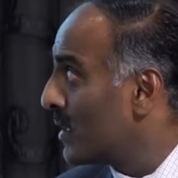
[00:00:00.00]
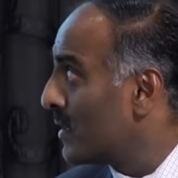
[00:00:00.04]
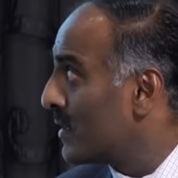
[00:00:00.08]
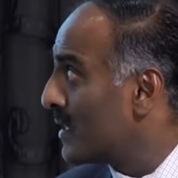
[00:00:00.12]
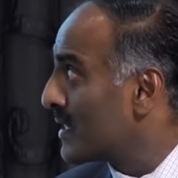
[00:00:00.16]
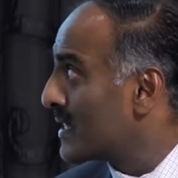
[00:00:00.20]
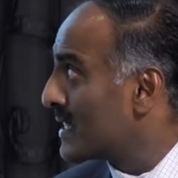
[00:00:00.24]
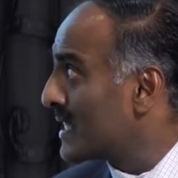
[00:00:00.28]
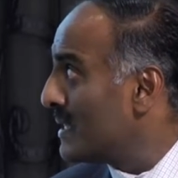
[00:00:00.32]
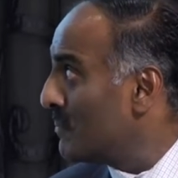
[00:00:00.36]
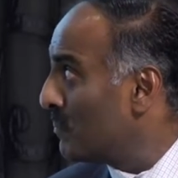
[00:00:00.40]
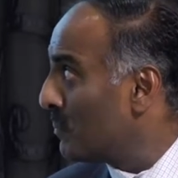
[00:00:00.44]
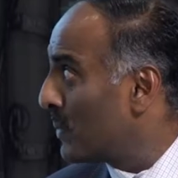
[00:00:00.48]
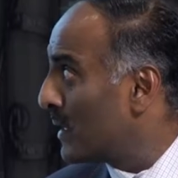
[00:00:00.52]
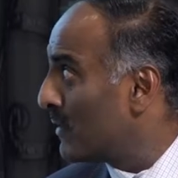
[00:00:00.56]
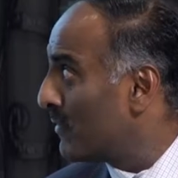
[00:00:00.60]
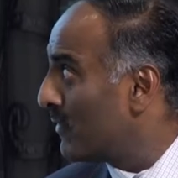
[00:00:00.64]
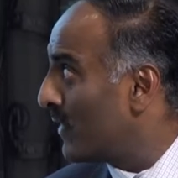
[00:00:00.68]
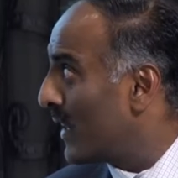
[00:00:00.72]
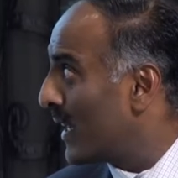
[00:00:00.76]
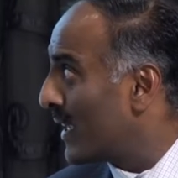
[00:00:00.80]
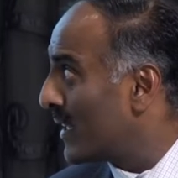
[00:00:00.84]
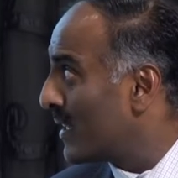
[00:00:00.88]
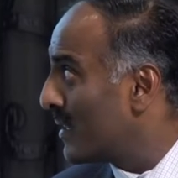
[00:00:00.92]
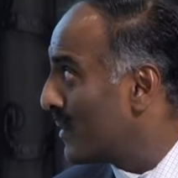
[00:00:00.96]
the
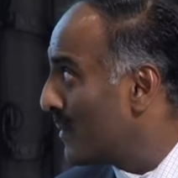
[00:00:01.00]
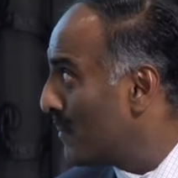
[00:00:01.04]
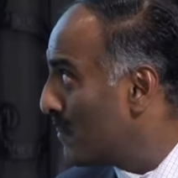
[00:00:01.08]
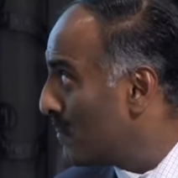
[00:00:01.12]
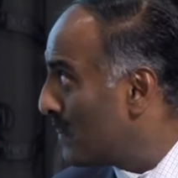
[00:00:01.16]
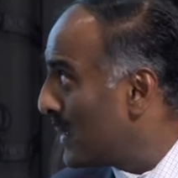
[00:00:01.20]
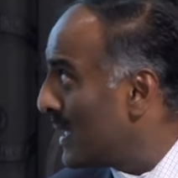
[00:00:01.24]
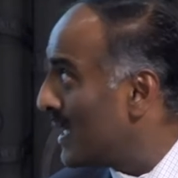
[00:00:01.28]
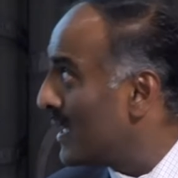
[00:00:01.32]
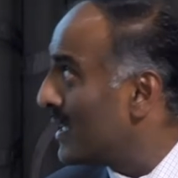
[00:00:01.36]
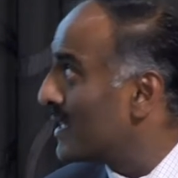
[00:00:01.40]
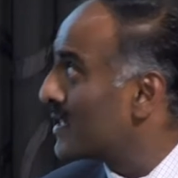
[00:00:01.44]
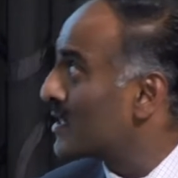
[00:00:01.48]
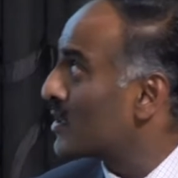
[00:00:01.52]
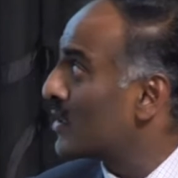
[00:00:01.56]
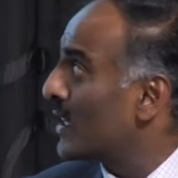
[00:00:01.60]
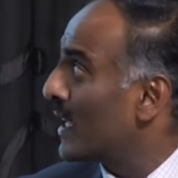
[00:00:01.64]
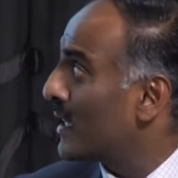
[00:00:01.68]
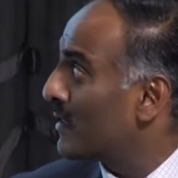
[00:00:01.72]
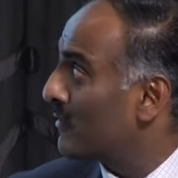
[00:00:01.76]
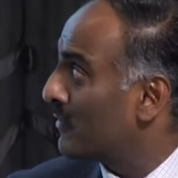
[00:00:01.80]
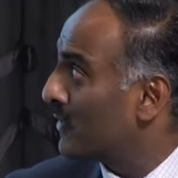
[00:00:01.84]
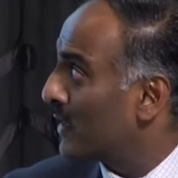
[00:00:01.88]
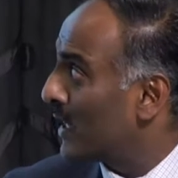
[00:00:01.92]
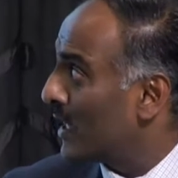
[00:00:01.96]
simplified PE
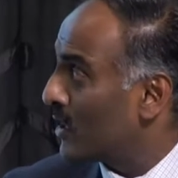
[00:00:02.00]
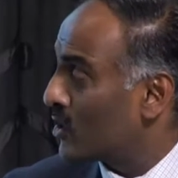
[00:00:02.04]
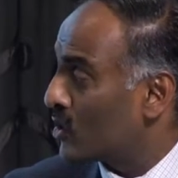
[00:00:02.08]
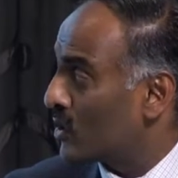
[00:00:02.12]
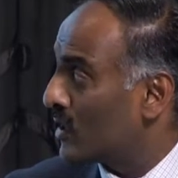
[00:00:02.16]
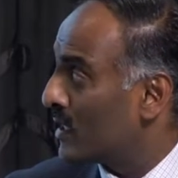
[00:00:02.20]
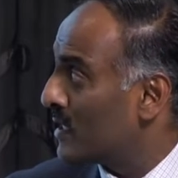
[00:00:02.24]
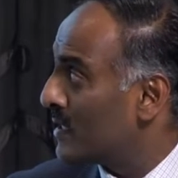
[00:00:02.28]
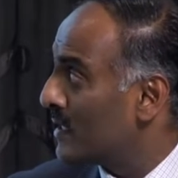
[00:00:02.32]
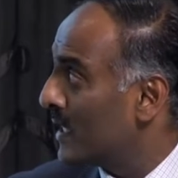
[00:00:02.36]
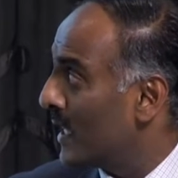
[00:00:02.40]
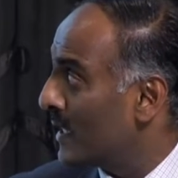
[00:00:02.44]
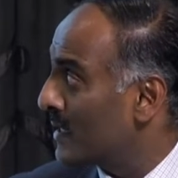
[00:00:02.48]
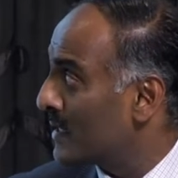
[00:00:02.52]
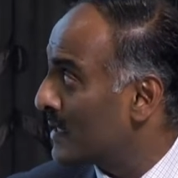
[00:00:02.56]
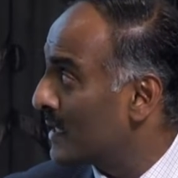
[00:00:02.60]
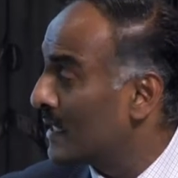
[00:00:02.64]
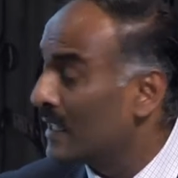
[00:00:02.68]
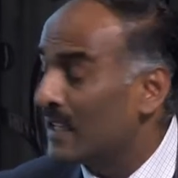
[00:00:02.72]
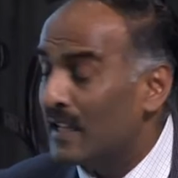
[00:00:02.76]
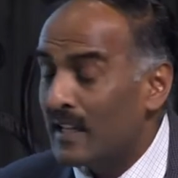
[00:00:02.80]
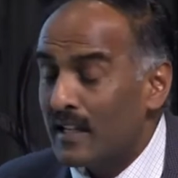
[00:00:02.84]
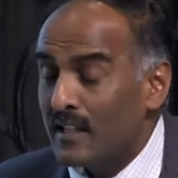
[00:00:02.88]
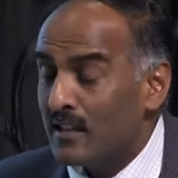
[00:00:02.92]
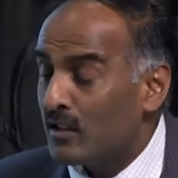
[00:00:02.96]
stratification index,
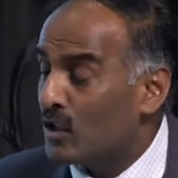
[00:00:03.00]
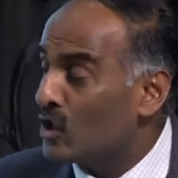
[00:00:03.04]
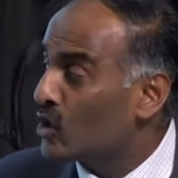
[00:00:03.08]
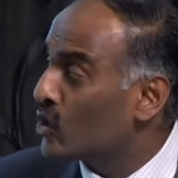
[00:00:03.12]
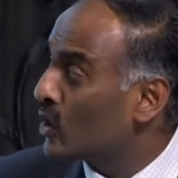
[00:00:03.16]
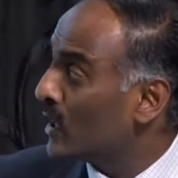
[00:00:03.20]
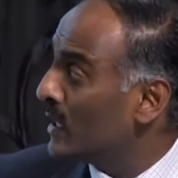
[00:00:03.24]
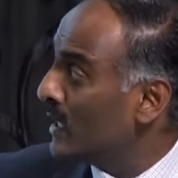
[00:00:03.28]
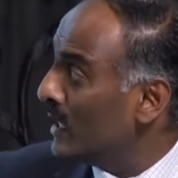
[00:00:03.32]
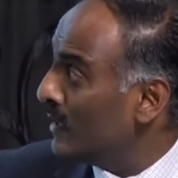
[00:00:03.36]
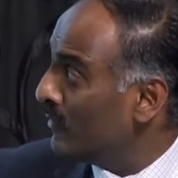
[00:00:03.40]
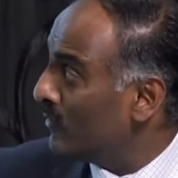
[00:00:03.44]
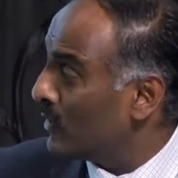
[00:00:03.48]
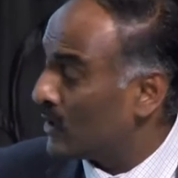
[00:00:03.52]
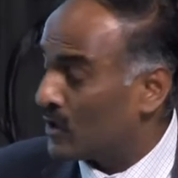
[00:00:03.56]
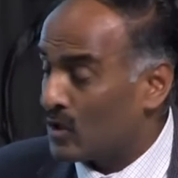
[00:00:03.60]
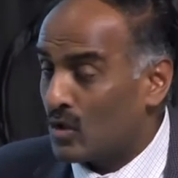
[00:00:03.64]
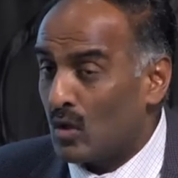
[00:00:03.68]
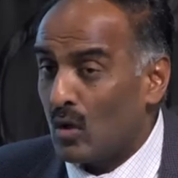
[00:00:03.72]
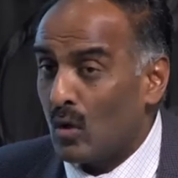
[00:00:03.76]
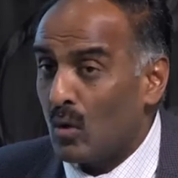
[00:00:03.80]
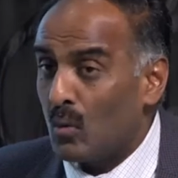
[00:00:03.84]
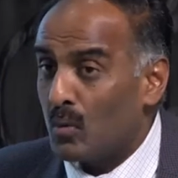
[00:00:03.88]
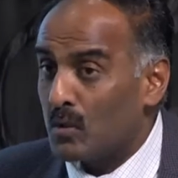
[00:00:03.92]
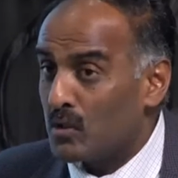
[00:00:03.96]
the Geneva
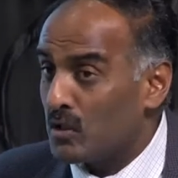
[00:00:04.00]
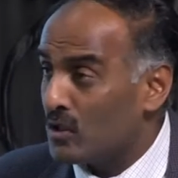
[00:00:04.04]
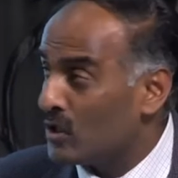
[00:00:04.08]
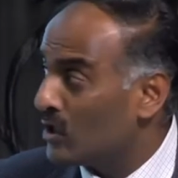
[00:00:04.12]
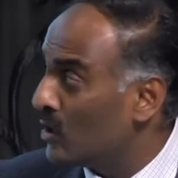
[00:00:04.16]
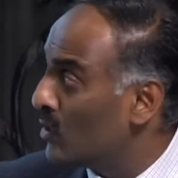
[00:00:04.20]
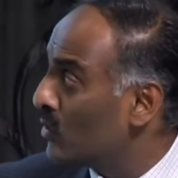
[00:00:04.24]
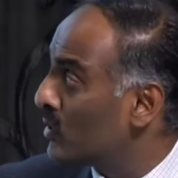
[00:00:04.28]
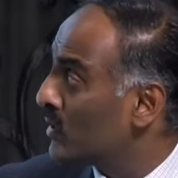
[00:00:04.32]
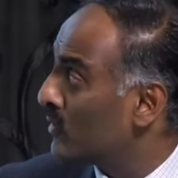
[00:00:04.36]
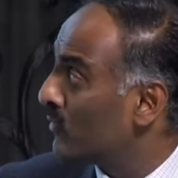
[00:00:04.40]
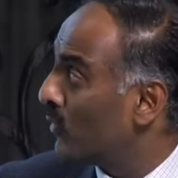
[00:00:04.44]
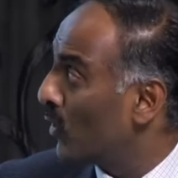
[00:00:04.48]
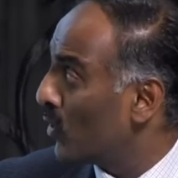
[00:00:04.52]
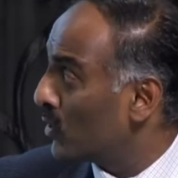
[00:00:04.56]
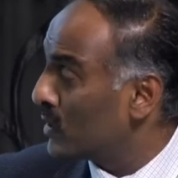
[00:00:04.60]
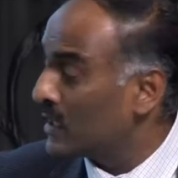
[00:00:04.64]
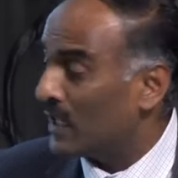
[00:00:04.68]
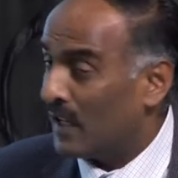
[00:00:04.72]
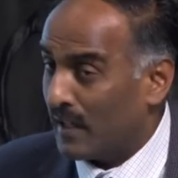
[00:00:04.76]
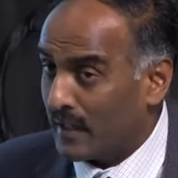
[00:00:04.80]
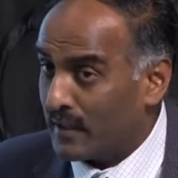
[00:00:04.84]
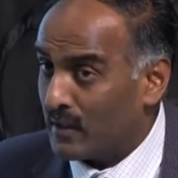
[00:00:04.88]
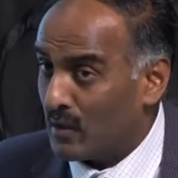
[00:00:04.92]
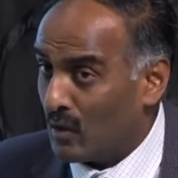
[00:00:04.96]
score, which is used for
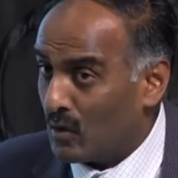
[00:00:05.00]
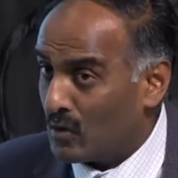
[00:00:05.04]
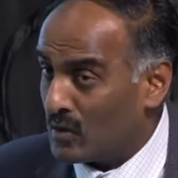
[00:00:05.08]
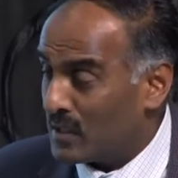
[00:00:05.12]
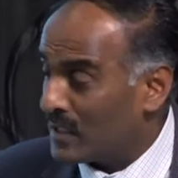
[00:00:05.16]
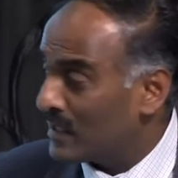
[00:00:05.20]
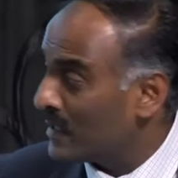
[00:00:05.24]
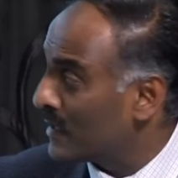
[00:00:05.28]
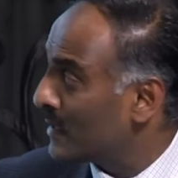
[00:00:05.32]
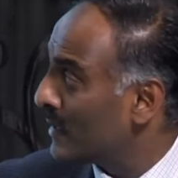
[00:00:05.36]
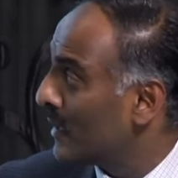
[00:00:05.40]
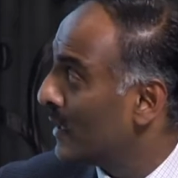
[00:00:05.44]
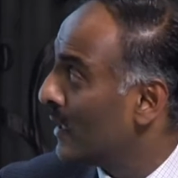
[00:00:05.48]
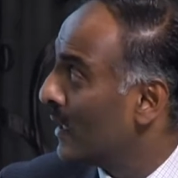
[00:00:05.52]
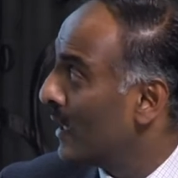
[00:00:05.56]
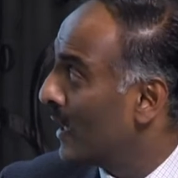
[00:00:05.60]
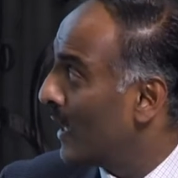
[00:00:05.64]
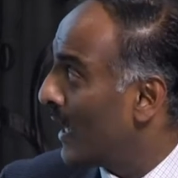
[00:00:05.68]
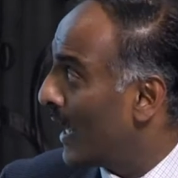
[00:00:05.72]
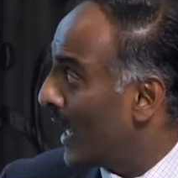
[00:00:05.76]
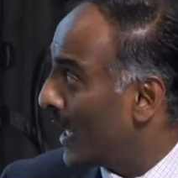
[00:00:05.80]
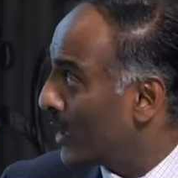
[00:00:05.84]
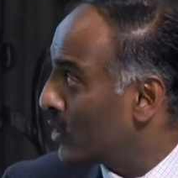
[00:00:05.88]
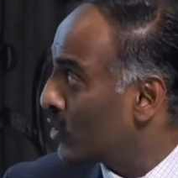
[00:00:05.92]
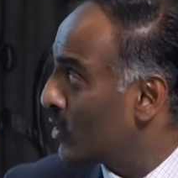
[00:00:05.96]
diagnosis,
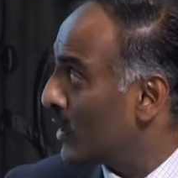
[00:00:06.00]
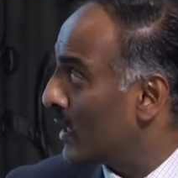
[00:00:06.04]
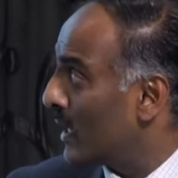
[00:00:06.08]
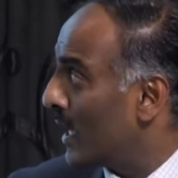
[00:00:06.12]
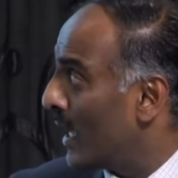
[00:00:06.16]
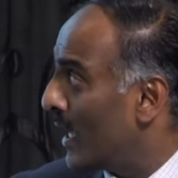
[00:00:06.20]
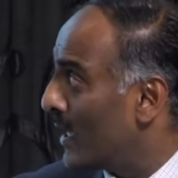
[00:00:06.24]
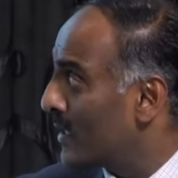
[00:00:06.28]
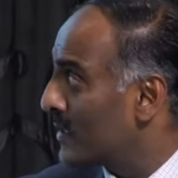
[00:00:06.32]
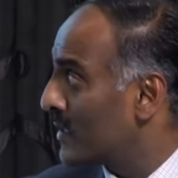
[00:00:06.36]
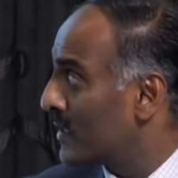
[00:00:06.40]
actually